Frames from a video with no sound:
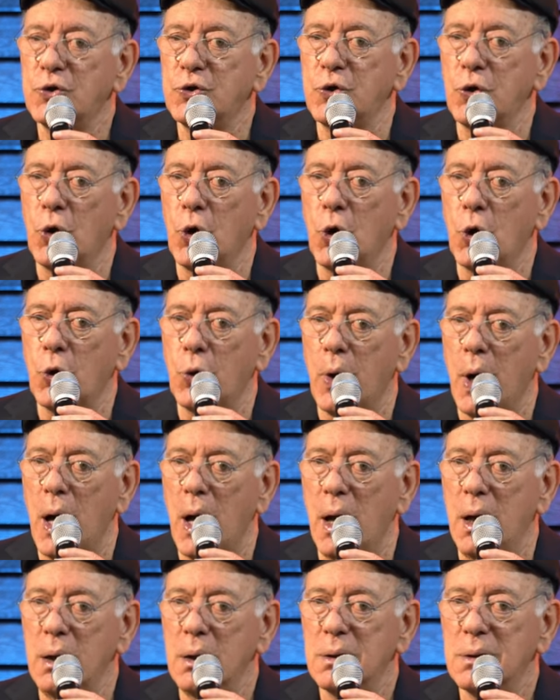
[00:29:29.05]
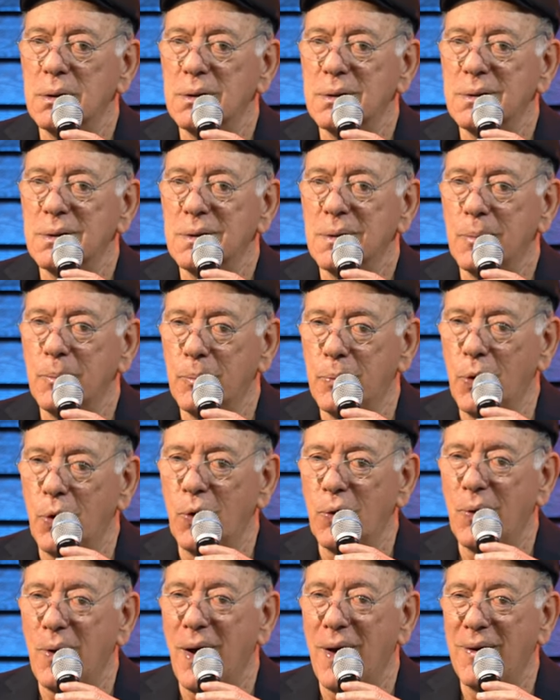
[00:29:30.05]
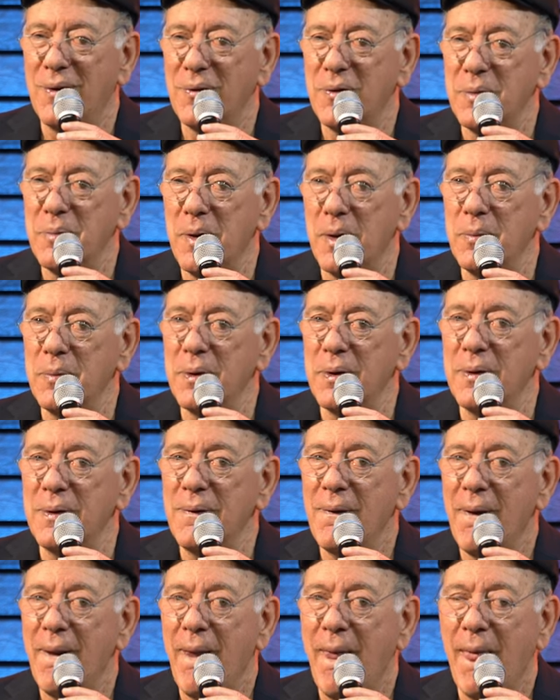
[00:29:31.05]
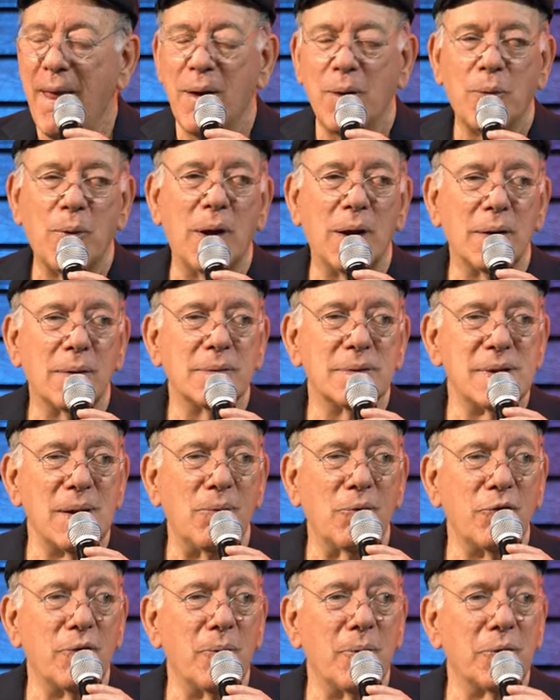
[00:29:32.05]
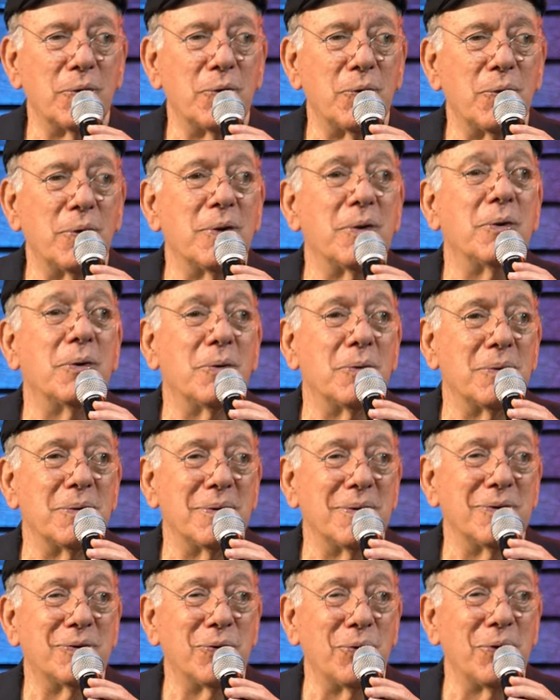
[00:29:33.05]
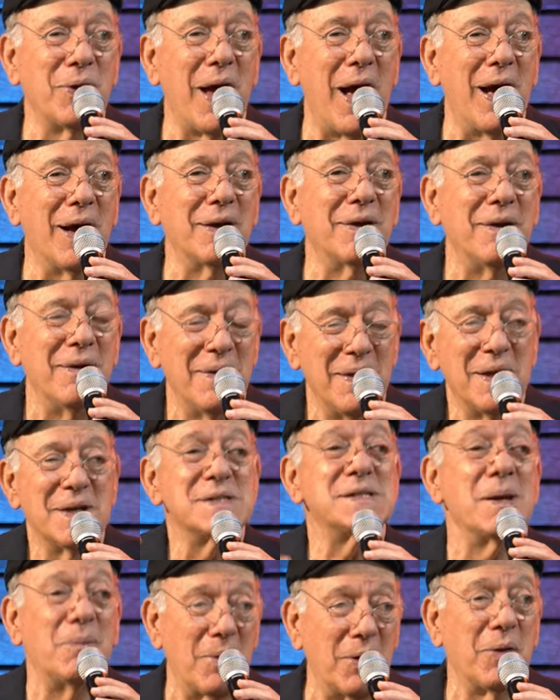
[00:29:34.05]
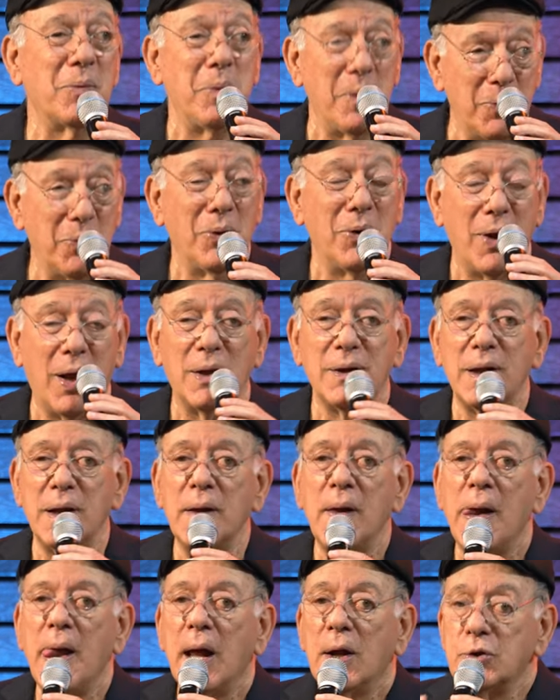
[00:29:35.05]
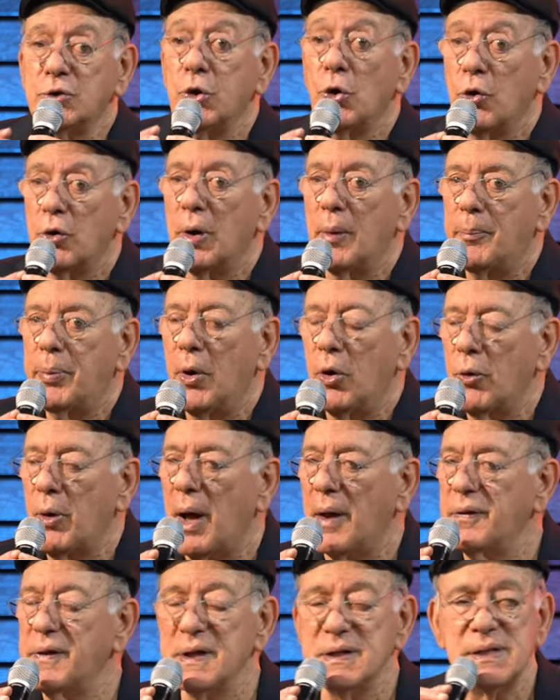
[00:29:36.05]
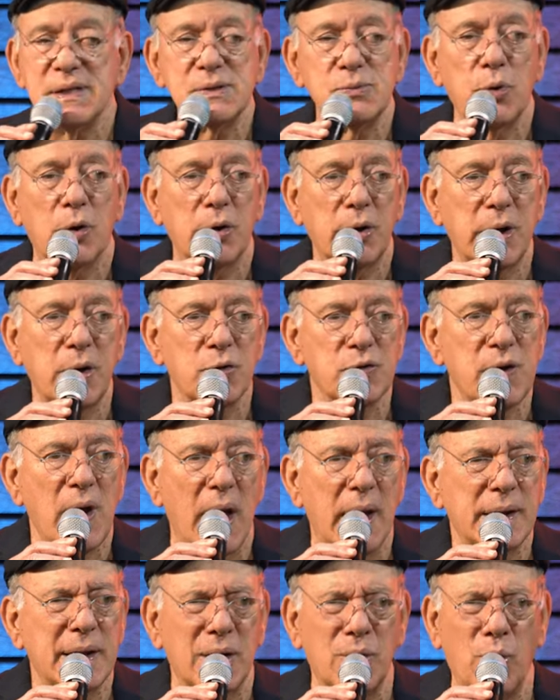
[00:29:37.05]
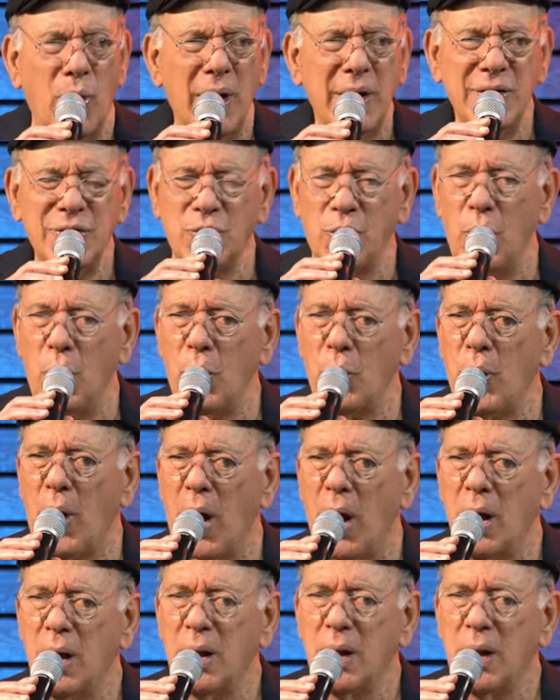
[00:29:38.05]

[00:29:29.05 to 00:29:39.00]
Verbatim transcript: Tora Bora, remember? Well, some of them are too young, some other people nodding. Tora Bora, this is where he was hiding. Why Torah?